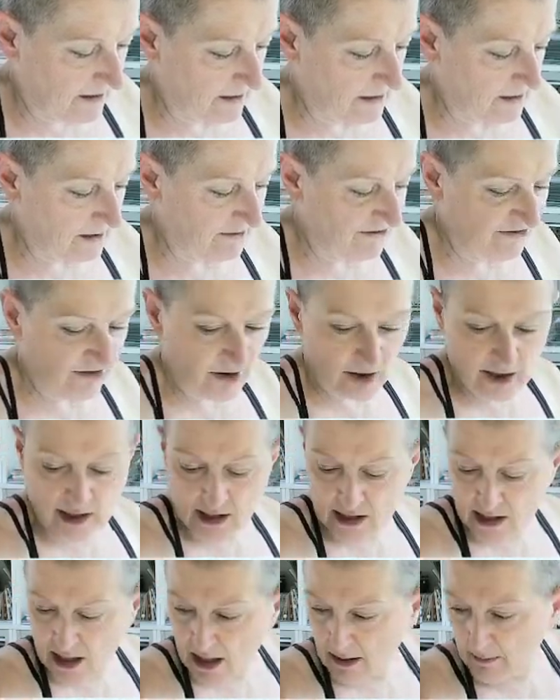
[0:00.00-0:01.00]
fine
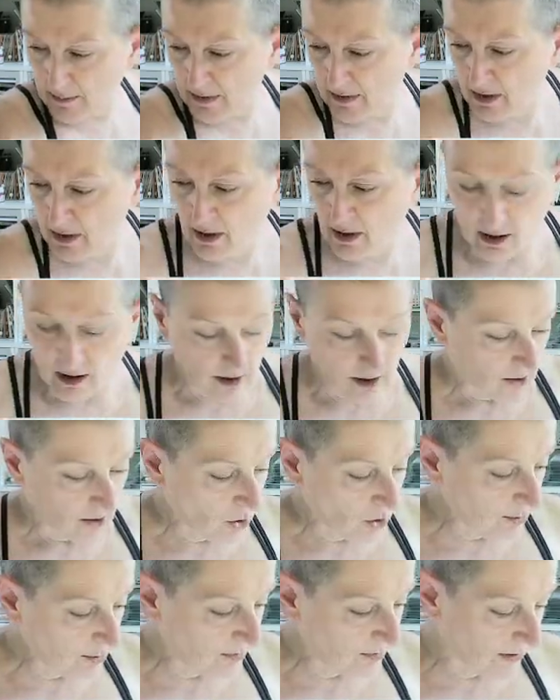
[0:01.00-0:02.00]
tip.
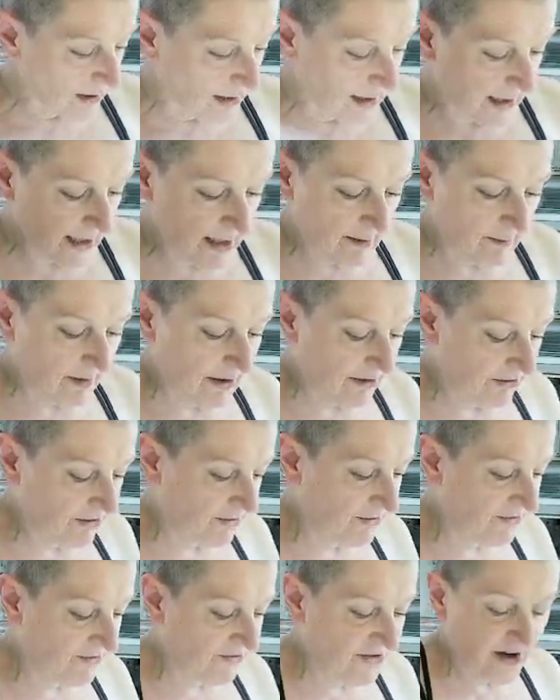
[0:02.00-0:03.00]
Ooh, clear my
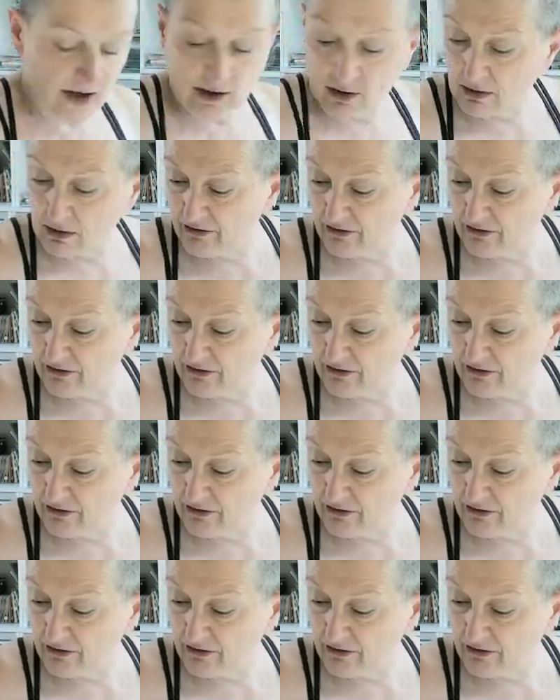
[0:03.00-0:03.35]
finger of